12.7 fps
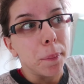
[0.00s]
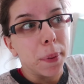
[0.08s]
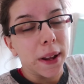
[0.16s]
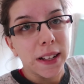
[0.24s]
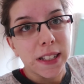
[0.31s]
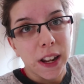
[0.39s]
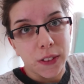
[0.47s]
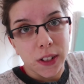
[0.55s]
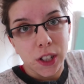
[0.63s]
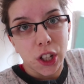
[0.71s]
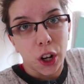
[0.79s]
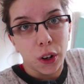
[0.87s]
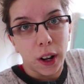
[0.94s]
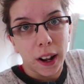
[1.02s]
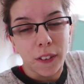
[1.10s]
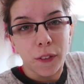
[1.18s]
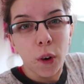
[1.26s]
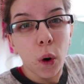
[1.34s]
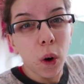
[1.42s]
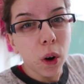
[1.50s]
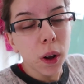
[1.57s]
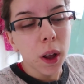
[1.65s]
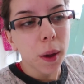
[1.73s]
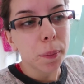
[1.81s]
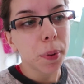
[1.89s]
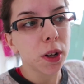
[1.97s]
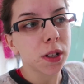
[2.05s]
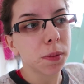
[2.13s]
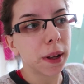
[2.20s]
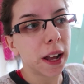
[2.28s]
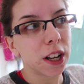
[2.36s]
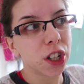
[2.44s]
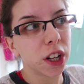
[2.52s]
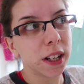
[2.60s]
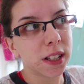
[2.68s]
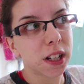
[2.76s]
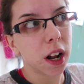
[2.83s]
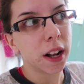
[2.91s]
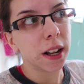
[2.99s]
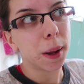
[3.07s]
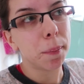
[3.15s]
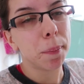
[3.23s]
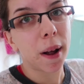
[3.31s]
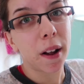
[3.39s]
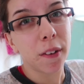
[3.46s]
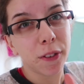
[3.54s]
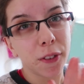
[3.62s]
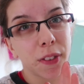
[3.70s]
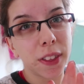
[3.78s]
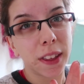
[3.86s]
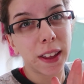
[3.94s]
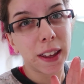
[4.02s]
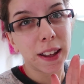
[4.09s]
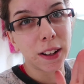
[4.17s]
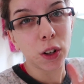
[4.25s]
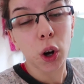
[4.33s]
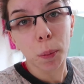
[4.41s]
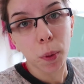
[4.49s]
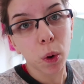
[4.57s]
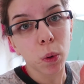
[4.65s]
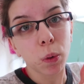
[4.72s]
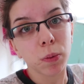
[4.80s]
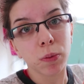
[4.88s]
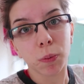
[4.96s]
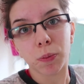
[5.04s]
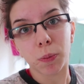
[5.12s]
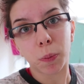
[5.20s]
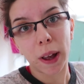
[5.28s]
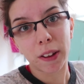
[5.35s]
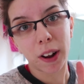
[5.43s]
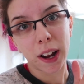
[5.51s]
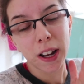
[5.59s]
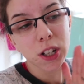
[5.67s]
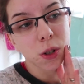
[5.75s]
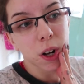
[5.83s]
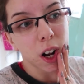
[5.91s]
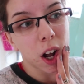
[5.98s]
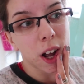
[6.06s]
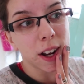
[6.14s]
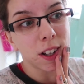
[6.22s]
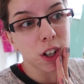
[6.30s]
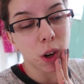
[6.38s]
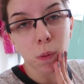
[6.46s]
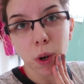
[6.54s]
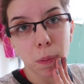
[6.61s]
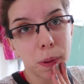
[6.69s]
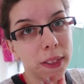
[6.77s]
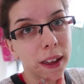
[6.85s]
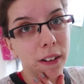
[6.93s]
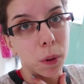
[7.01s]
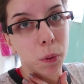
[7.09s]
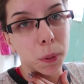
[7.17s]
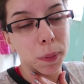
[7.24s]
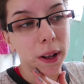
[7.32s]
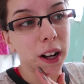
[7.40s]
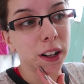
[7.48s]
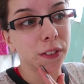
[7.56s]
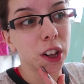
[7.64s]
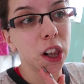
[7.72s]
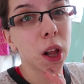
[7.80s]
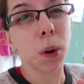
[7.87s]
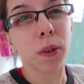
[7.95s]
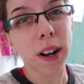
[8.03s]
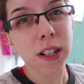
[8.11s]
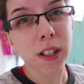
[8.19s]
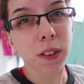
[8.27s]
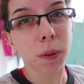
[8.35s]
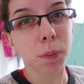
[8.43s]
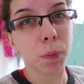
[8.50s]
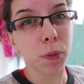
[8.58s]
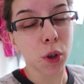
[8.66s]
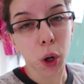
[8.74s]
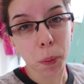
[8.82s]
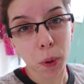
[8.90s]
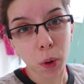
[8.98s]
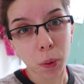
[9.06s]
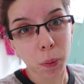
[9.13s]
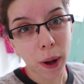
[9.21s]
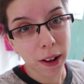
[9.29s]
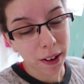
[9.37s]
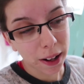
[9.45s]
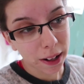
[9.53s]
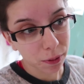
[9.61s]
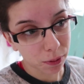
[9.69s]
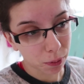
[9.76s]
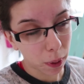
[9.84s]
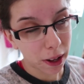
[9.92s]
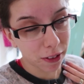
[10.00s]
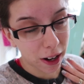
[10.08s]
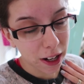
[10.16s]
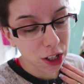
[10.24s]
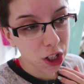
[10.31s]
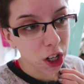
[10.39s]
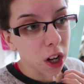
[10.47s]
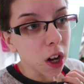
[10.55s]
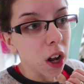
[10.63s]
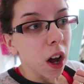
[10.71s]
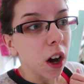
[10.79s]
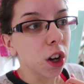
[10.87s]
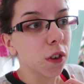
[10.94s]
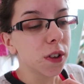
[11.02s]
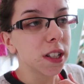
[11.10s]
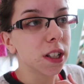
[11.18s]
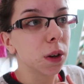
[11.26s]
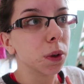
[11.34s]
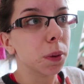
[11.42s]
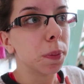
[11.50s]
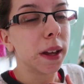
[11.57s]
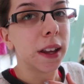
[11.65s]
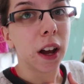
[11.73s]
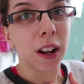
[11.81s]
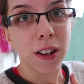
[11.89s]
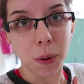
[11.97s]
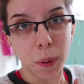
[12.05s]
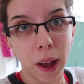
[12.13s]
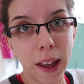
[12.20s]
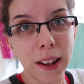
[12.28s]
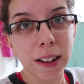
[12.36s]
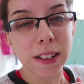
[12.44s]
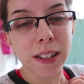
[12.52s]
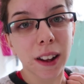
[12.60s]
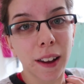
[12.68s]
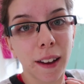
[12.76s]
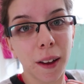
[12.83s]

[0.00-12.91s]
being 7 stone like 4 puts me actually slightly above the normal weight range, and I don't want to be there. I want to be kind of the lower end of the normal weight range. I obviously don't want to be underweight,